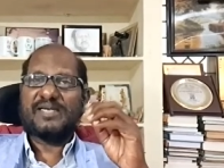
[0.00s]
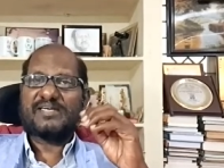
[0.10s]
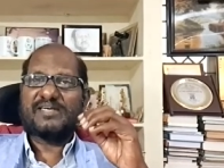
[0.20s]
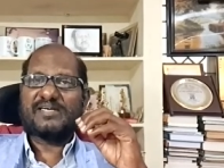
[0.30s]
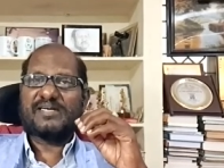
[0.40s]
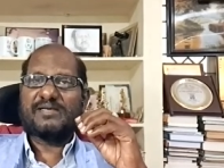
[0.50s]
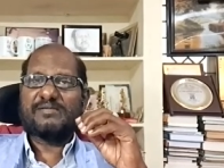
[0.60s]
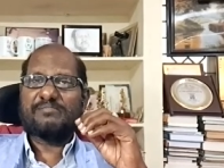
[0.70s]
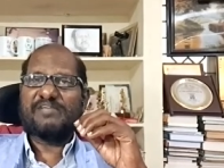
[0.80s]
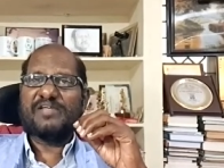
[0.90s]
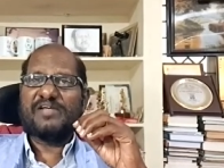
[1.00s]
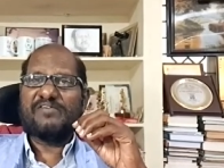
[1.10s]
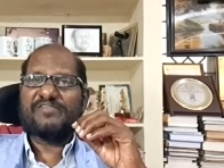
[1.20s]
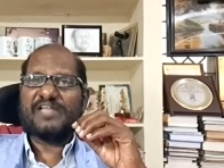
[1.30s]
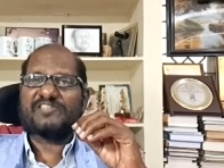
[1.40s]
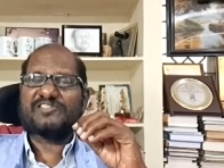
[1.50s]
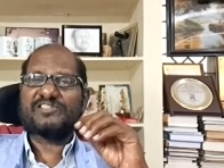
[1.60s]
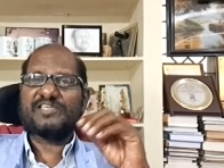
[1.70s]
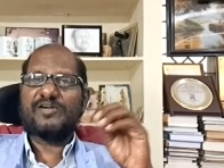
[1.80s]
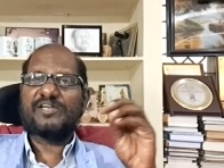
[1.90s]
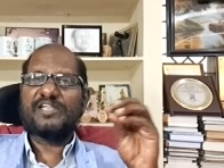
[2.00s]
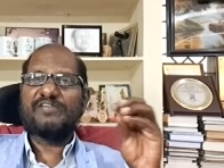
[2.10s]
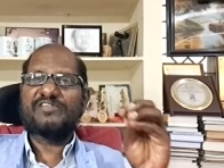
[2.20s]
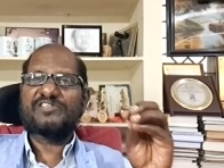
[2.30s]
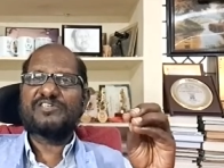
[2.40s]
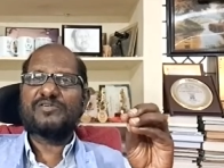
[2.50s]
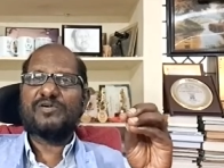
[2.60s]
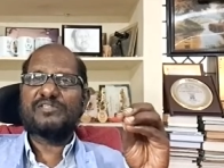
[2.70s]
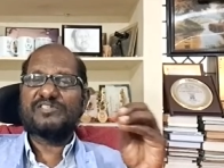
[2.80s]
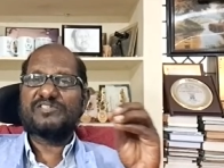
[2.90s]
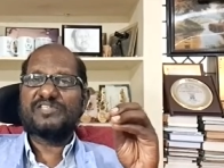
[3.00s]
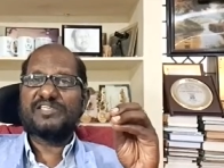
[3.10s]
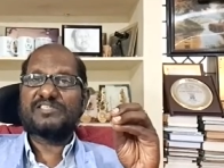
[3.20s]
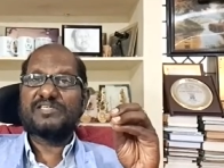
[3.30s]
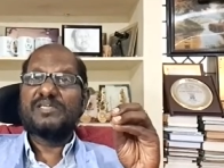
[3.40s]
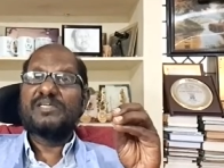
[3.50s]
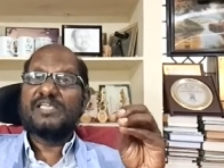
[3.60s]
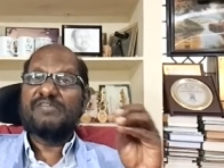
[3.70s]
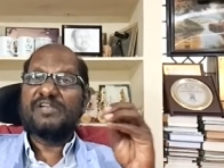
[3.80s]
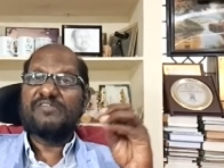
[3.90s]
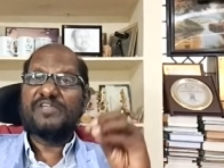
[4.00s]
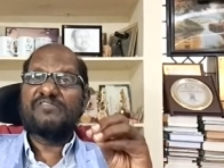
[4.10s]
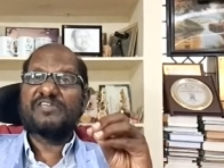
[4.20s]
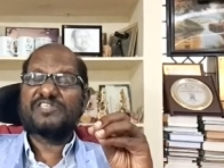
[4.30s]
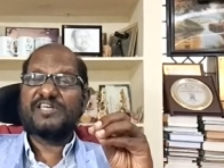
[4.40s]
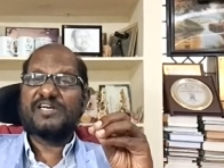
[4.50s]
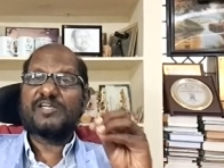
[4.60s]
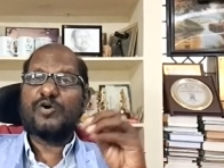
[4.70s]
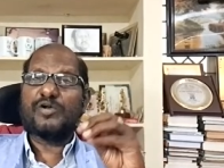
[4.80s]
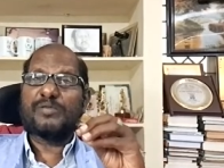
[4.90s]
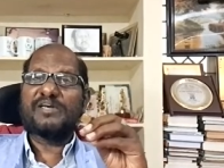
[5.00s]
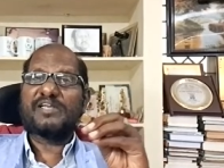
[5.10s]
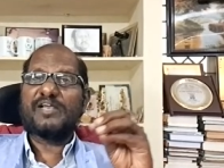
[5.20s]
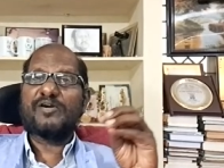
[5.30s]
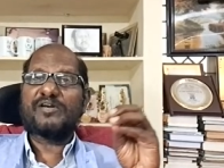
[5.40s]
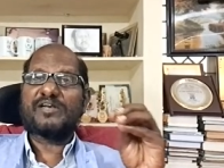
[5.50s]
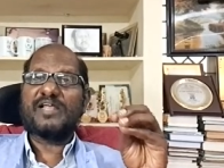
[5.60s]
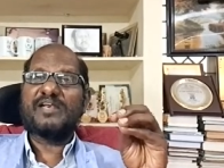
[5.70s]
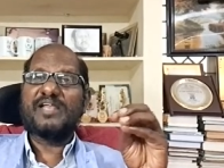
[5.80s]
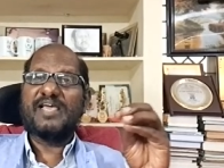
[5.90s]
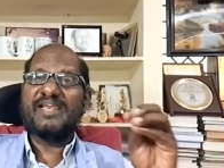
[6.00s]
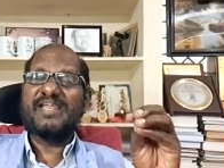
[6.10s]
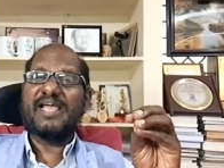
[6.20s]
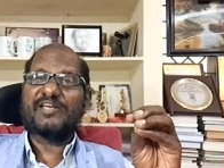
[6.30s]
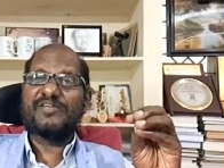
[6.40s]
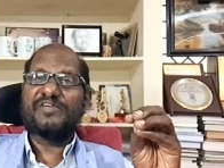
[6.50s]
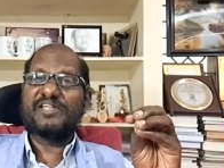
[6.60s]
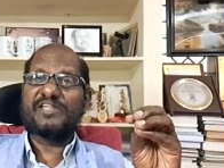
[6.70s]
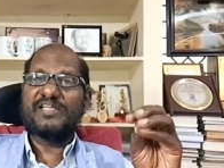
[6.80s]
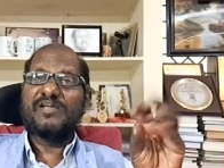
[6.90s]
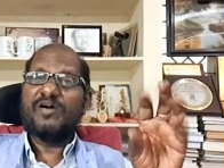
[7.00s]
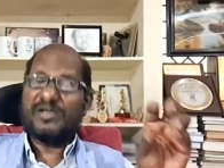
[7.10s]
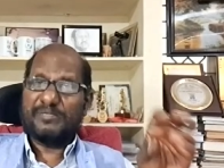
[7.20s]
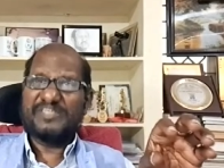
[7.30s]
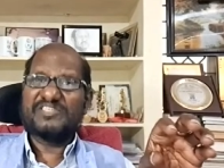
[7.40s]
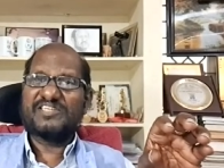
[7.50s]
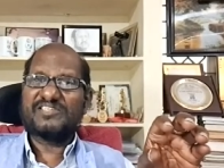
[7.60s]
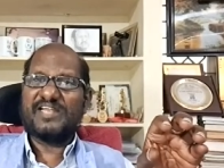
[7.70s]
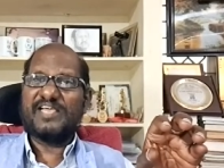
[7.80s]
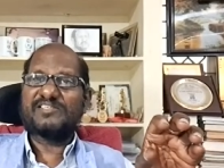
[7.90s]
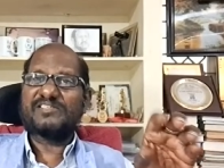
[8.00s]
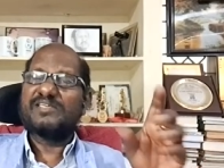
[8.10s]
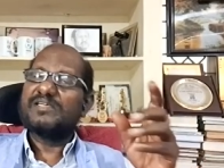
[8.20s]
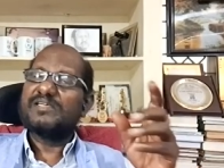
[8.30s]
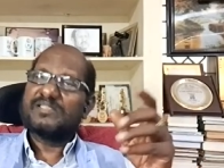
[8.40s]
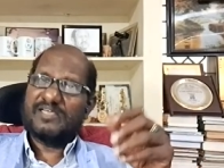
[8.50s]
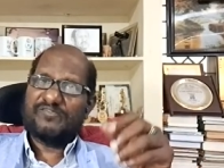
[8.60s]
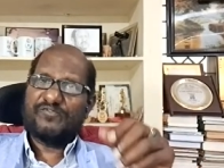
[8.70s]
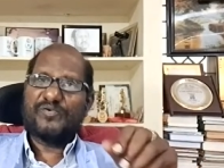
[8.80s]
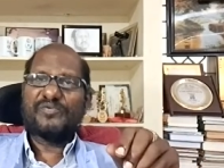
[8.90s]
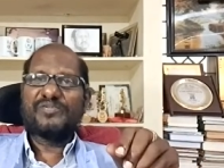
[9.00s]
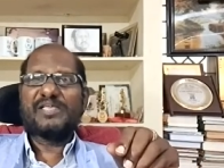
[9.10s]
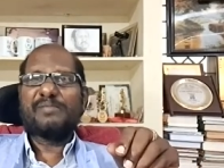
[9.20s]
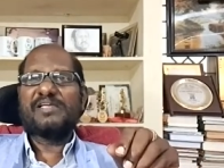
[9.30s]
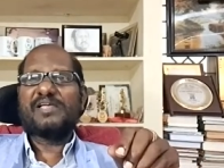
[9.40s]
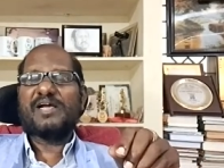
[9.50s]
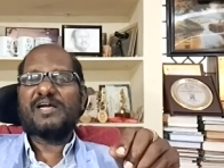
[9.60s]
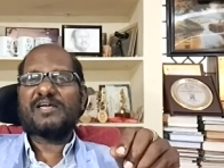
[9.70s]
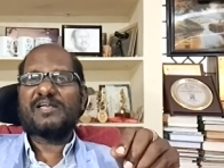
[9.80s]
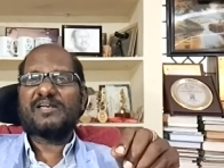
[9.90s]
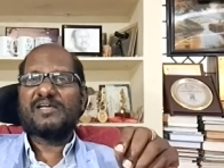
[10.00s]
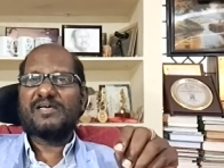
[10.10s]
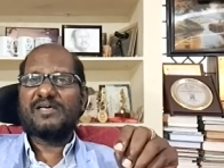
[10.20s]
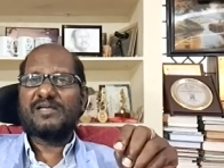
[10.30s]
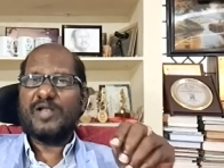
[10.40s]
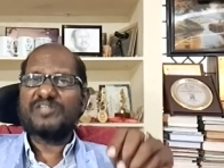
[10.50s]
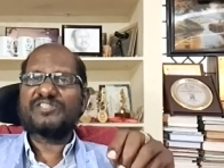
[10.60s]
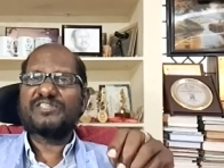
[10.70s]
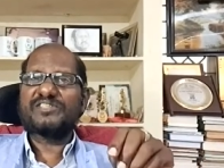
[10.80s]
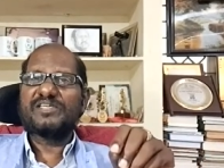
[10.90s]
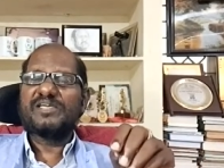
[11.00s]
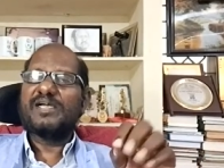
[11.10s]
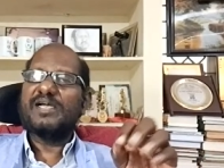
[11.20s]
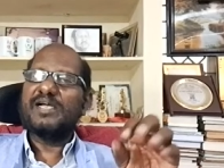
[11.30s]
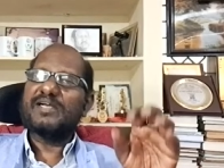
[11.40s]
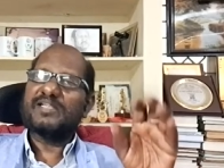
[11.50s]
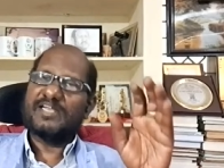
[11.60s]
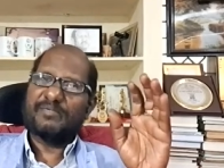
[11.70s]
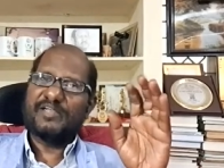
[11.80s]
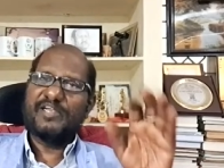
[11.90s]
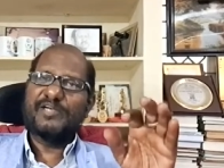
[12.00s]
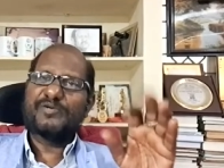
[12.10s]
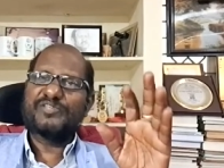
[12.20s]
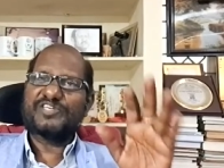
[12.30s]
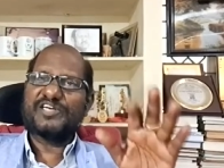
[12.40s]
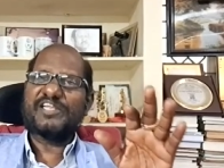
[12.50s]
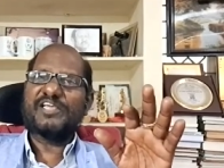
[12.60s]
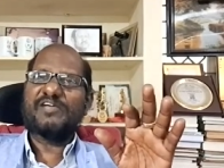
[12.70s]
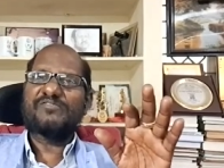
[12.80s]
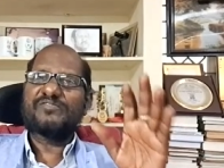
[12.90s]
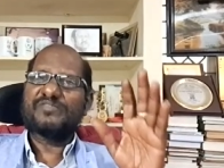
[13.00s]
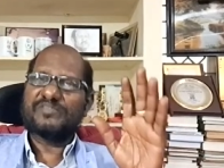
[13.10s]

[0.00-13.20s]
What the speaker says: collected by way of taxes cannot invest into all these things. Even if invested, government cannot run any activity on business lines. Therefore, they may occur losses and that may lead to the shutting of,